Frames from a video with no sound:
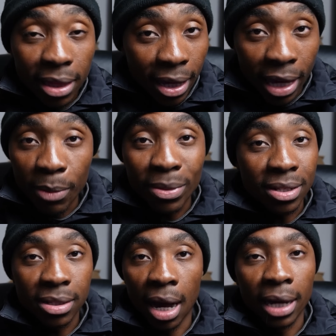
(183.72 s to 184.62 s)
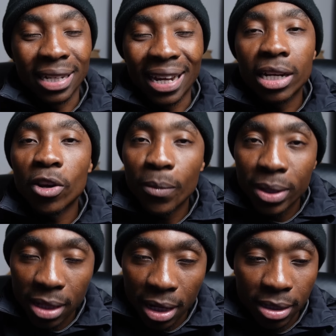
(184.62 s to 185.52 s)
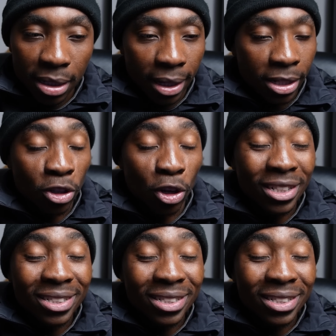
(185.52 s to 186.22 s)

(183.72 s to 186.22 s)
the game is done, and their mentality has not